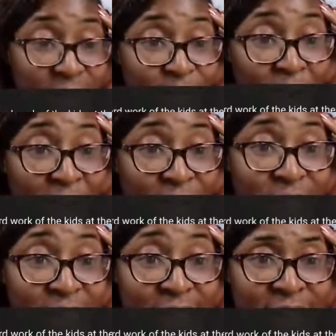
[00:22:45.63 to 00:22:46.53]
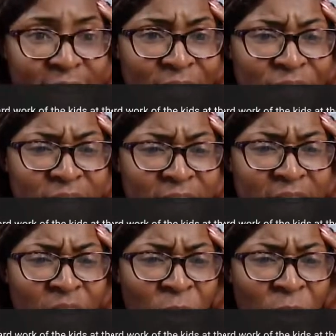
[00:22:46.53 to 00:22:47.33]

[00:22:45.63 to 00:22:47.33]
Margaret says, never did